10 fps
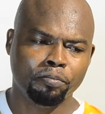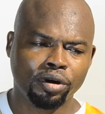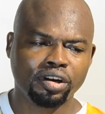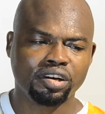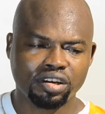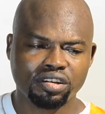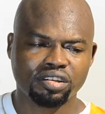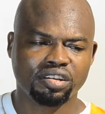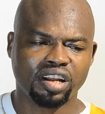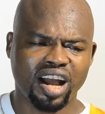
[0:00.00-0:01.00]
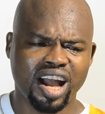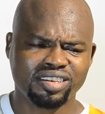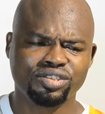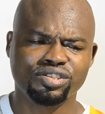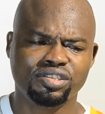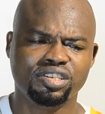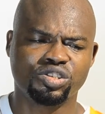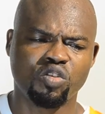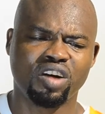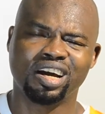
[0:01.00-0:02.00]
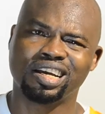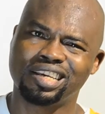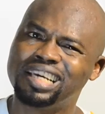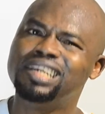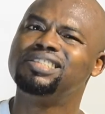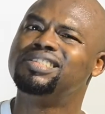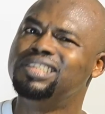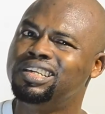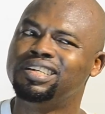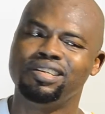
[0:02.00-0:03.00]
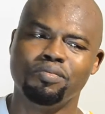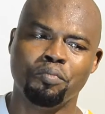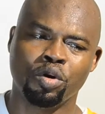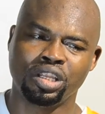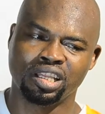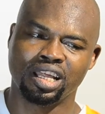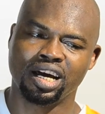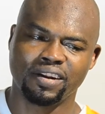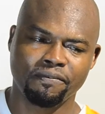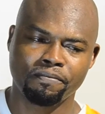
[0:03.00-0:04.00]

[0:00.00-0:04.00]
But I just discovered that kids need more than that.